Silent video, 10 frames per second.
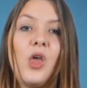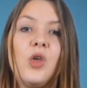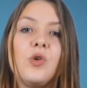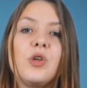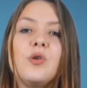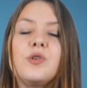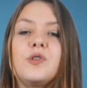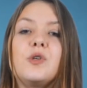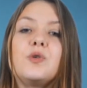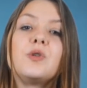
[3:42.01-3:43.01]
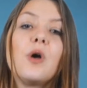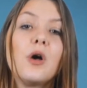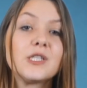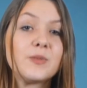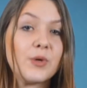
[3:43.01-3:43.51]
You can also use the
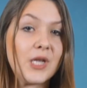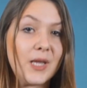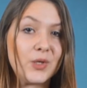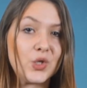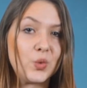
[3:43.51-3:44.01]
Hotspot Image